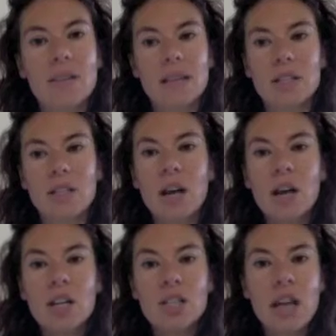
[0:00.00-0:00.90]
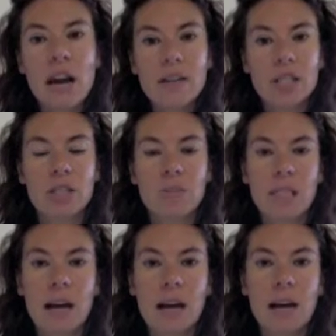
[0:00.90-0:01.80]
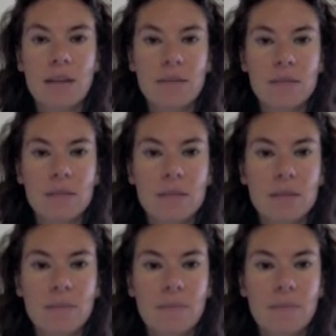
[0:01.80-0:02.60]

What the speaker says: how to cherish themselves.